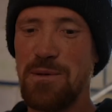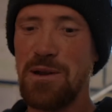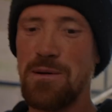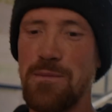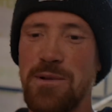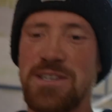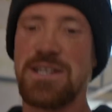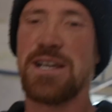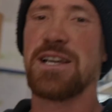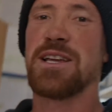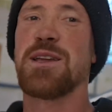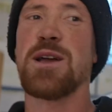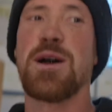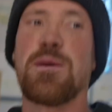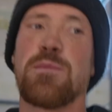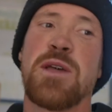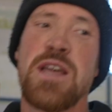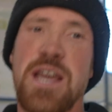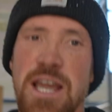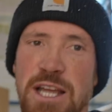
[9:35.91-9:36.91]
but I'm gonna take you
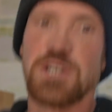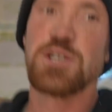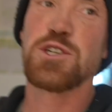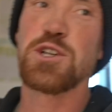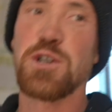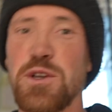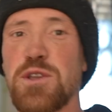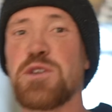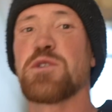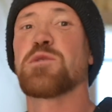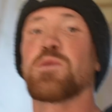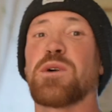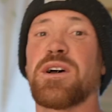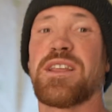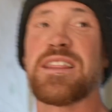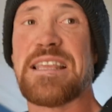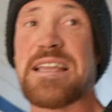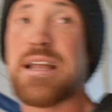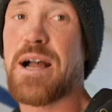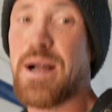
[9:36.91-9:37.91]
up and show you
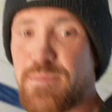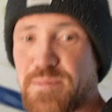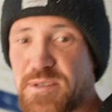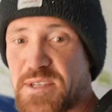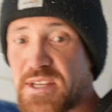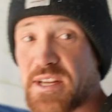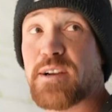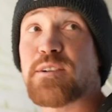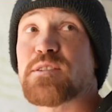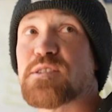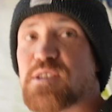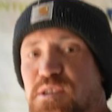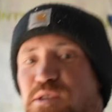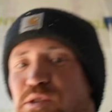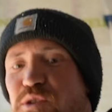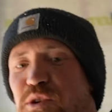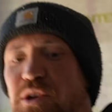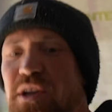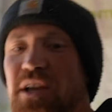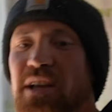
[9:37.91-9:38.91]
what the upstairs is
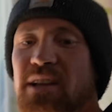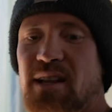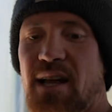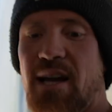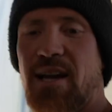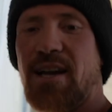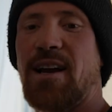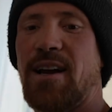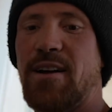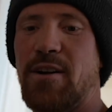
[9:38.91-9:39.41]
looking like.